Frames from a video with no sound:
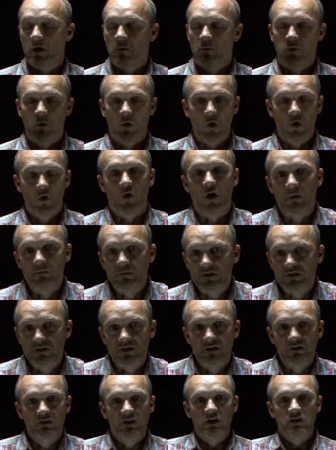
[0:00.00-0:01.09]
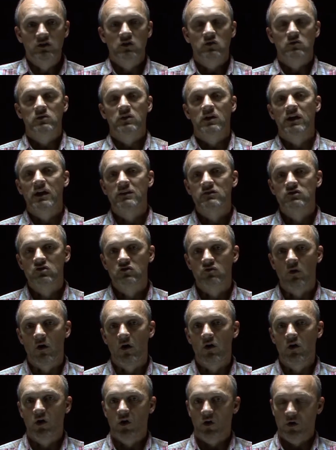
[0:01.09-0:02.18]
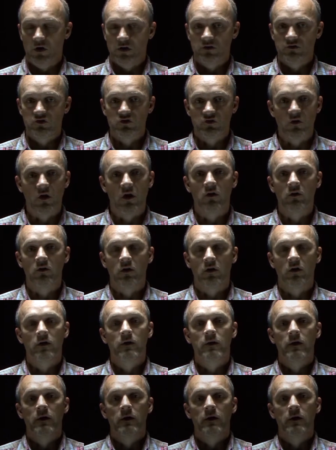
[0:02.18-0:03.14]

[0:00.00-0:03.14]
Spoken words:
our program just continued to get stronger and stronger.